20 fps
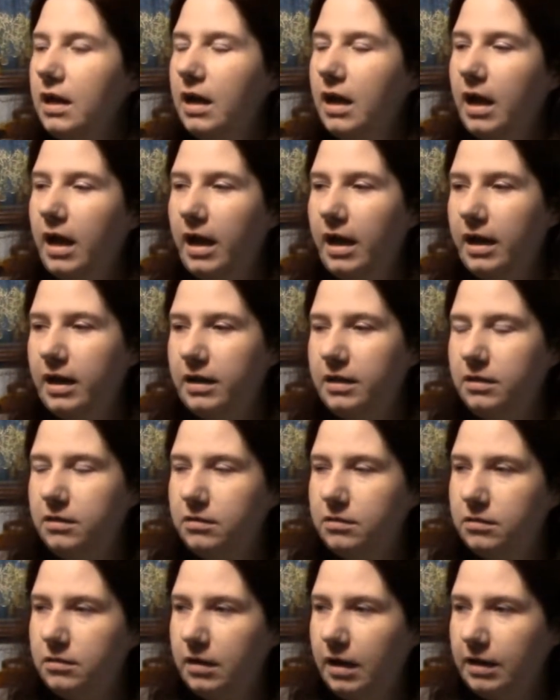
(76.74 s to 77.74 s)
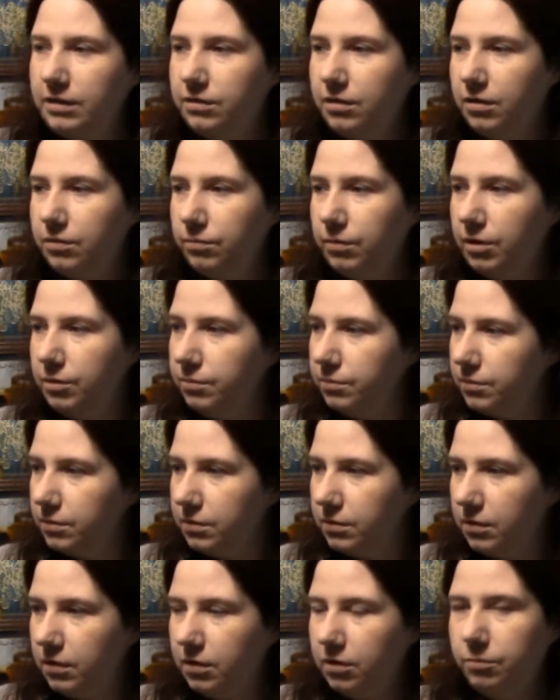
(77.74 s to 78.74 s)
And I thought, well,
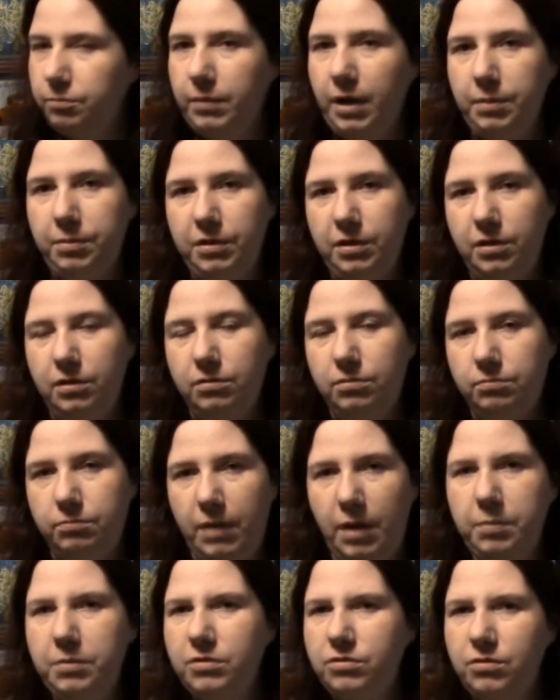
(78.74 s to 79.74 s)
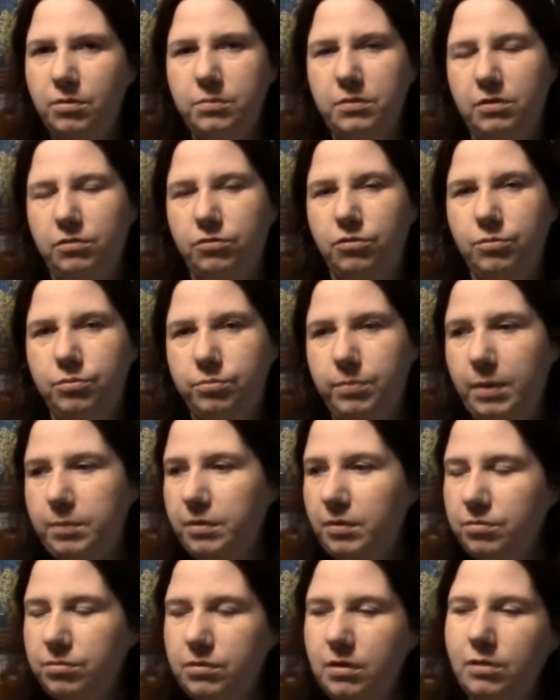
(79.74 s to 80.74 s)
you know, maybe maybe some of the groups, maybe they
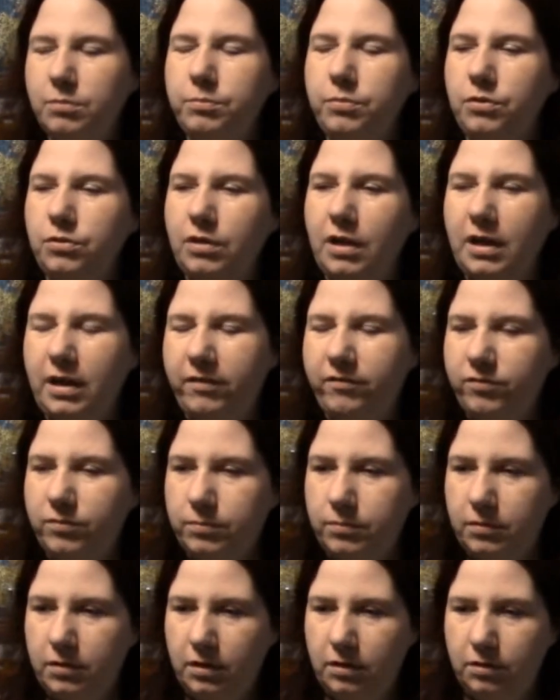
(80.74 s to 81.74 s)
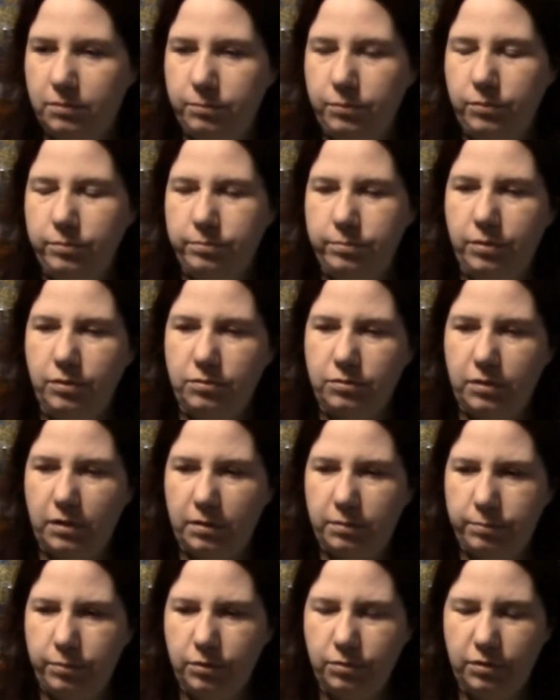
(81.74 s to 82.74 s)
were selling bootleg, you know, boot,
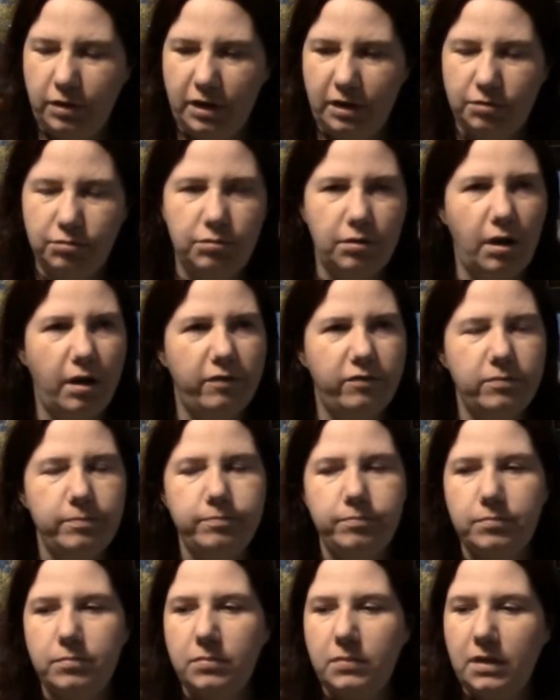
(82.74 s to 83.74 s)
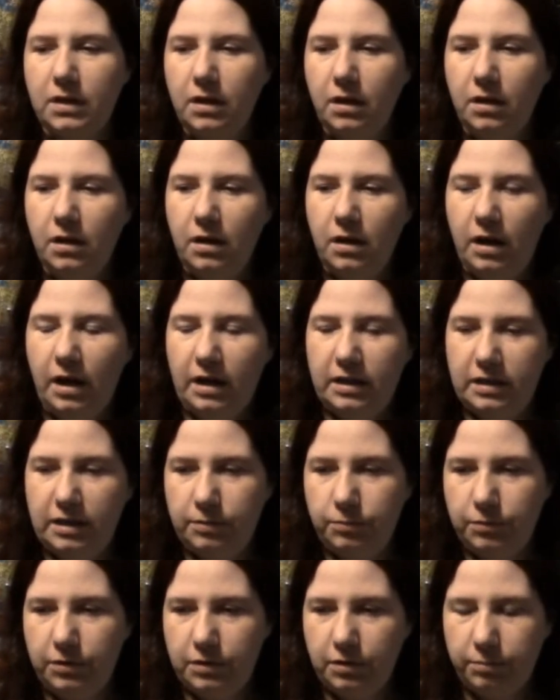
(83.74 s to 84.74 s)
bootleg stuff. And
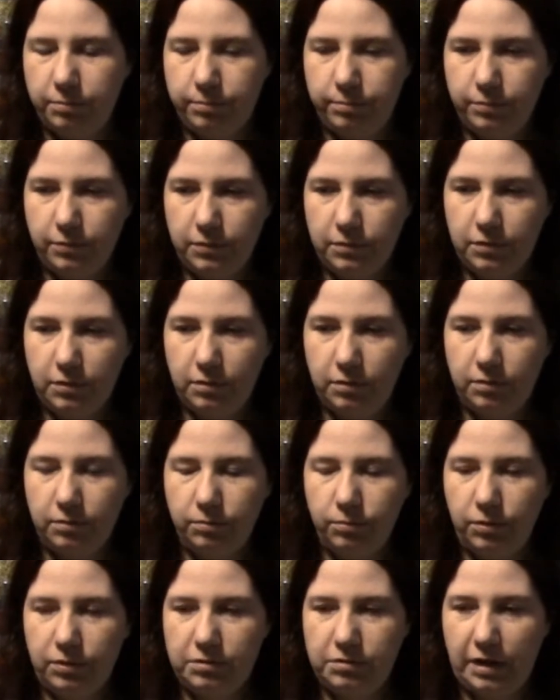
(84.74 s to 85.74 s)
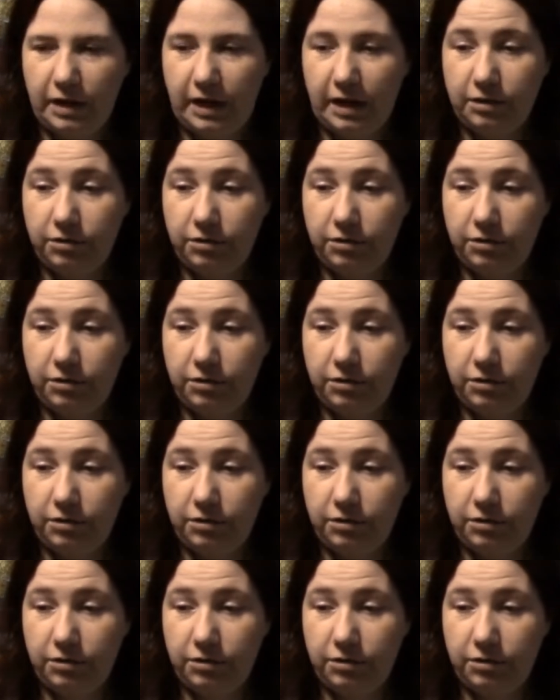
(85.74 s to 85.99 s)
then one of the, the ones that got